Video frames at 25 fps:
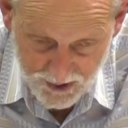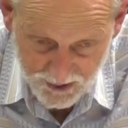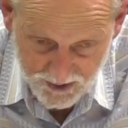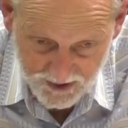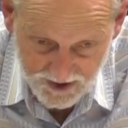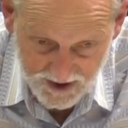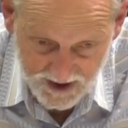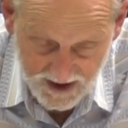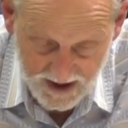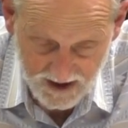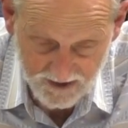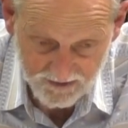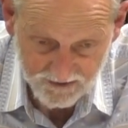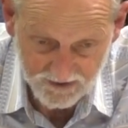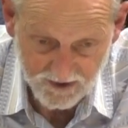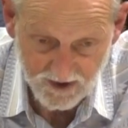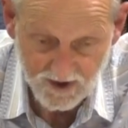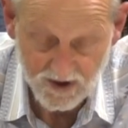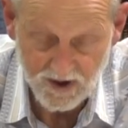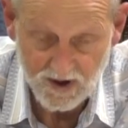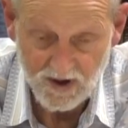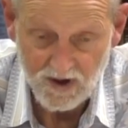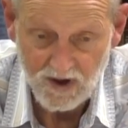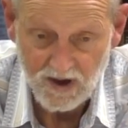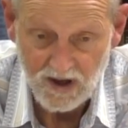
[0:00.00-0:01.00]
You can have
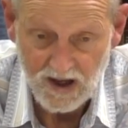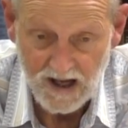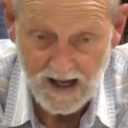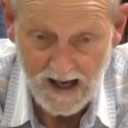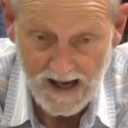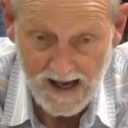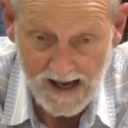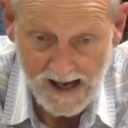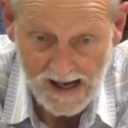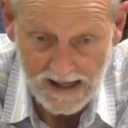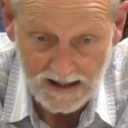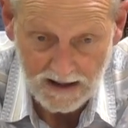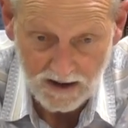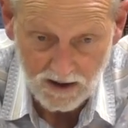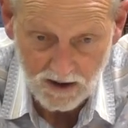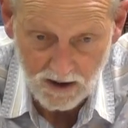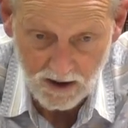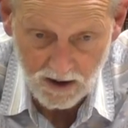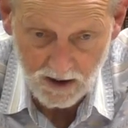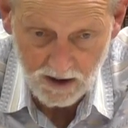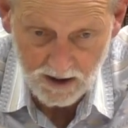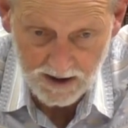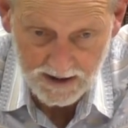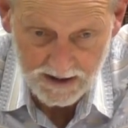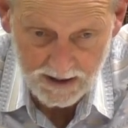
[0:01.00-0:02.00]

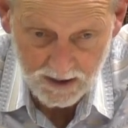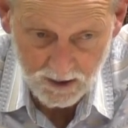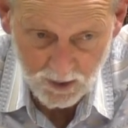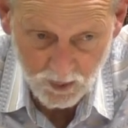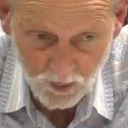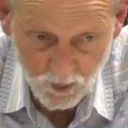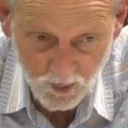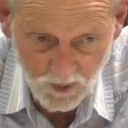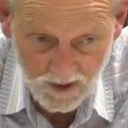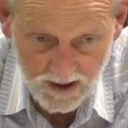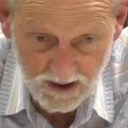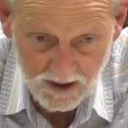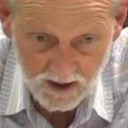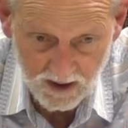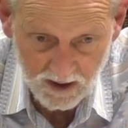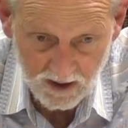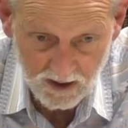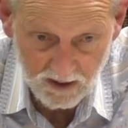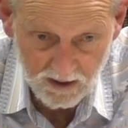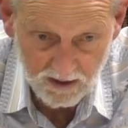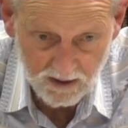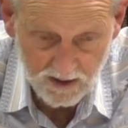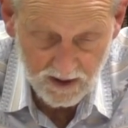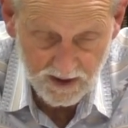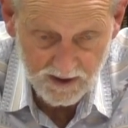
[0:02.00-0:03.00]
anger, ill
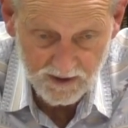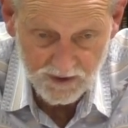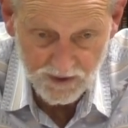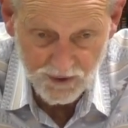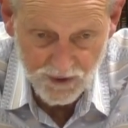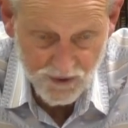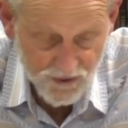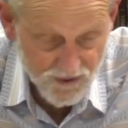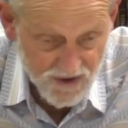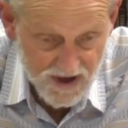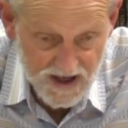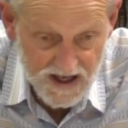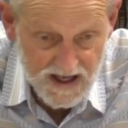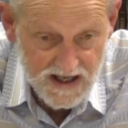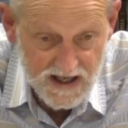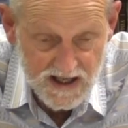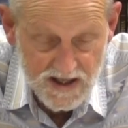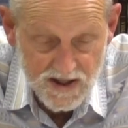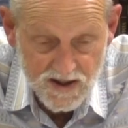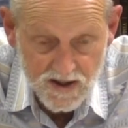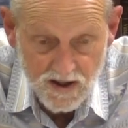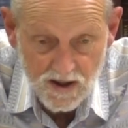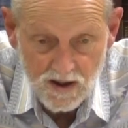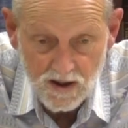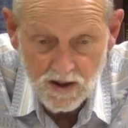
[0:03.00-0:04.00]
will and
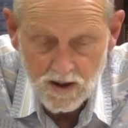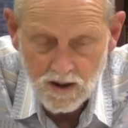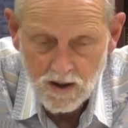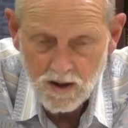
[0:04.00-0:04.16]
greed.